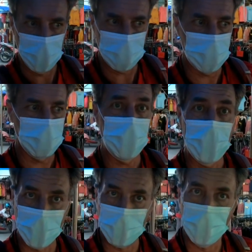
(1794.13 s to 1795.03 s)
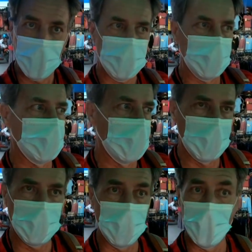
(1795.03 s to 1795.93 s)
with Power Director
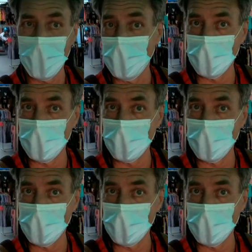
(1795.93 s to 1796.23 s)
and with the way